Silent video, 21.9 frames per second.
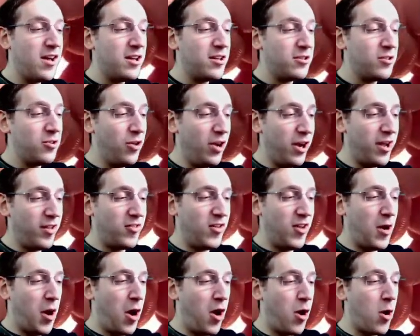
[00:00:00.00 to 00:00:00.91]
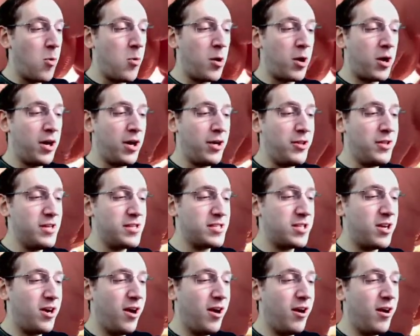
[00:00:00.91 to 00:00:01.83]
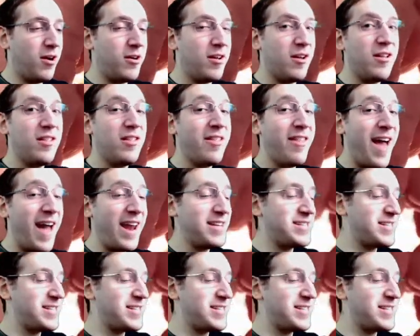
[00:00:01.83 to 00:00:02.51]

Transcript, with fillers: Look at the artwork on this card. That is